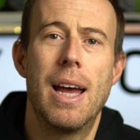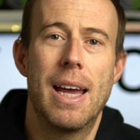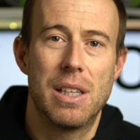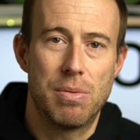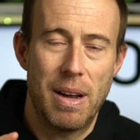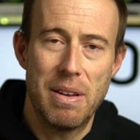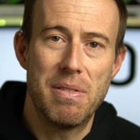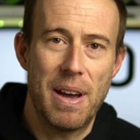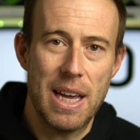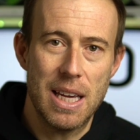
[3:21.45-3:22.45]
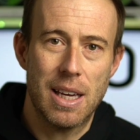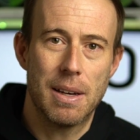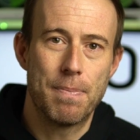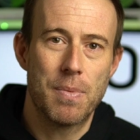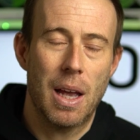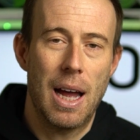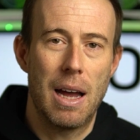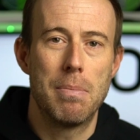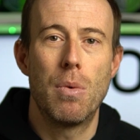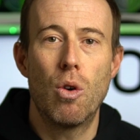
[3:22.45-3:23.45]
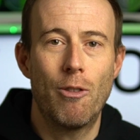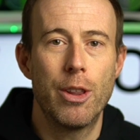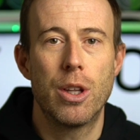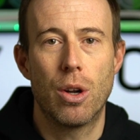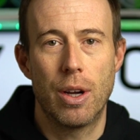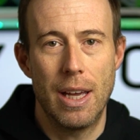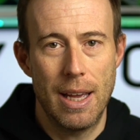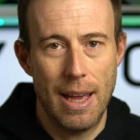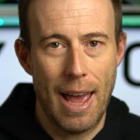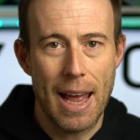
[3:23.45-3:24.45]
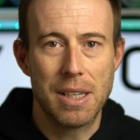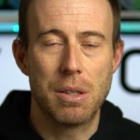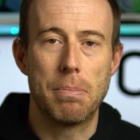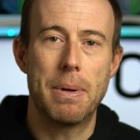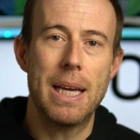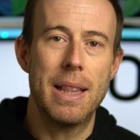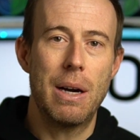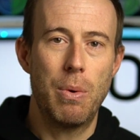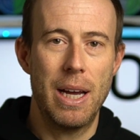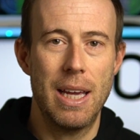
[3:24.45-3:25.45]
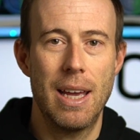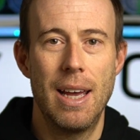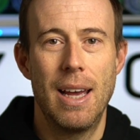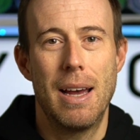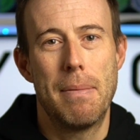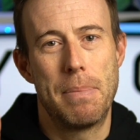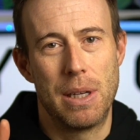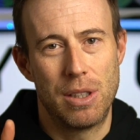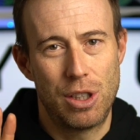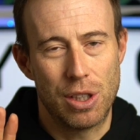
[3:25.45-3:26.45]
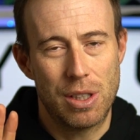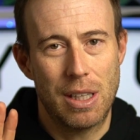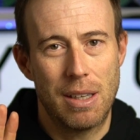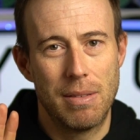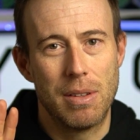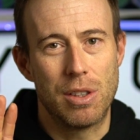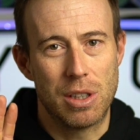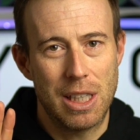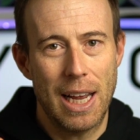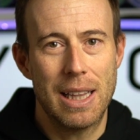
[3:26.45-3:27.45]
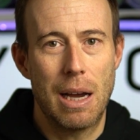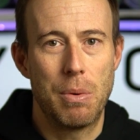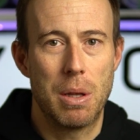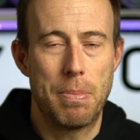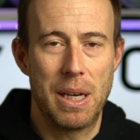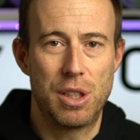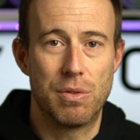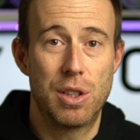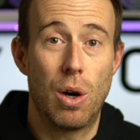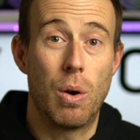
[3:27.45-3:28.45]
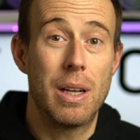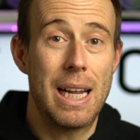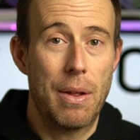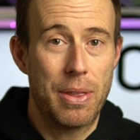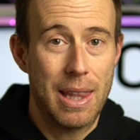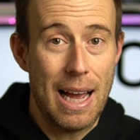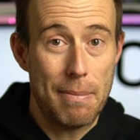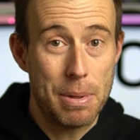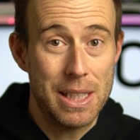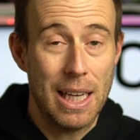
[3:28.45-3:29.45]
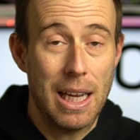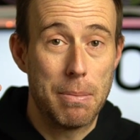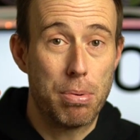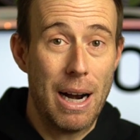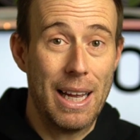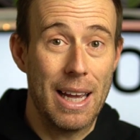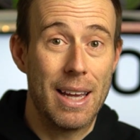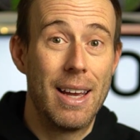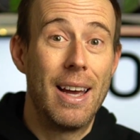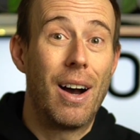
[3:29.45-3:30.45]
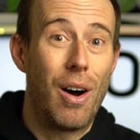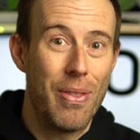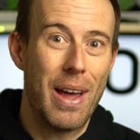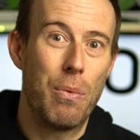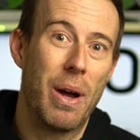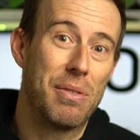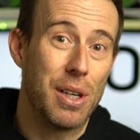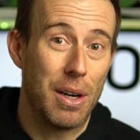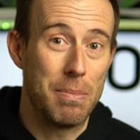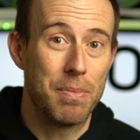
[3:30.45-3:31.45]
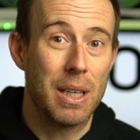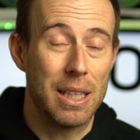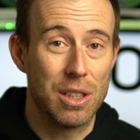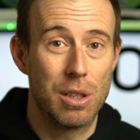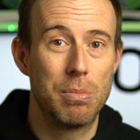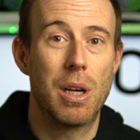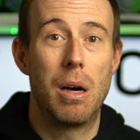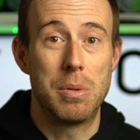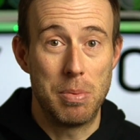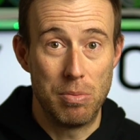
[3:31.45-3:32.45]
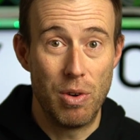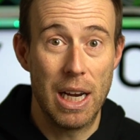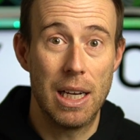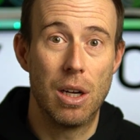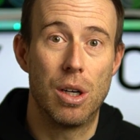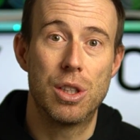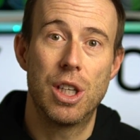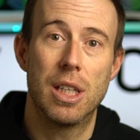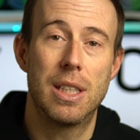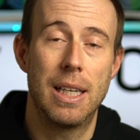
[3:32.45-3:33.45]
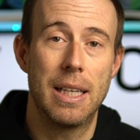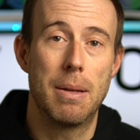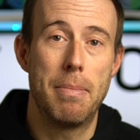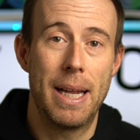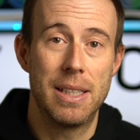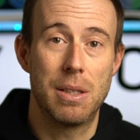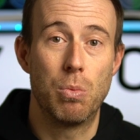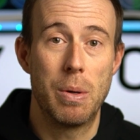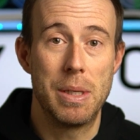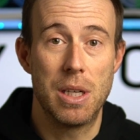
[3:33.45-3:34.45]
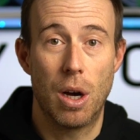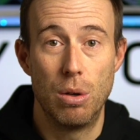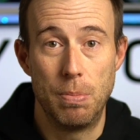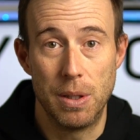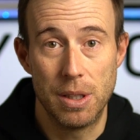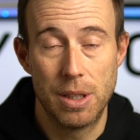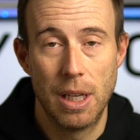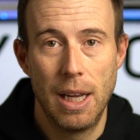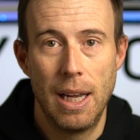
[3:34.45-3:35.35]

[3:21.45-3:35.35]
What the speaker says: It's very vague. More often than not, it ends up being that way, but just take that with a pinch of salt. Now, that particular bracket on that wave time can sometimes be really large, certainly in the men's and women's opens.